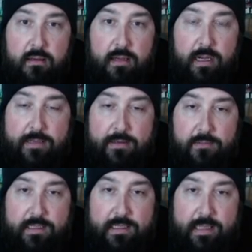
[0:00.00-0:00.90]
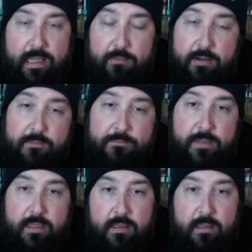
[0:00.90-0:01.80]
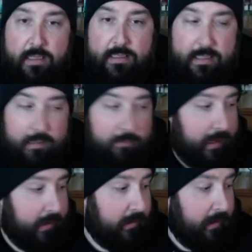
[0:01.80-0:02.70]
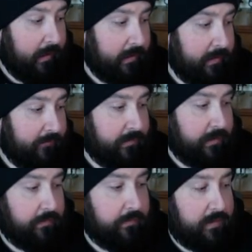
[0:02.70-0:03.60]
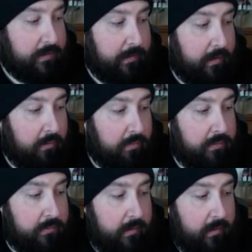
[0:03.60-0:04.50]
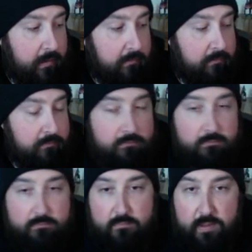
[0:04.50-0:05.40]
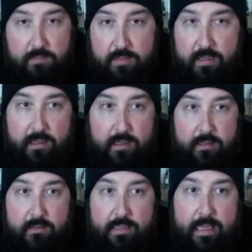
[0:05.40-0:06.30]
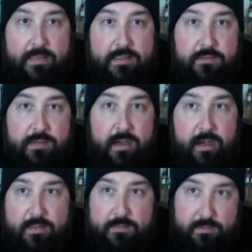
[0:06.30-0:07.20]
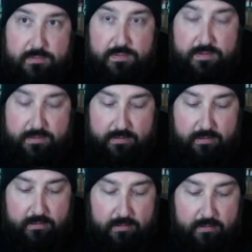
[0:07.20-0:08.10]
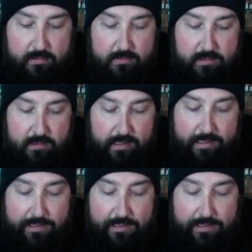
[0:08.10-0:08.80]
I don't need that. Well, I take that back. I could definitely use some help um, with my last three hospitals. So I can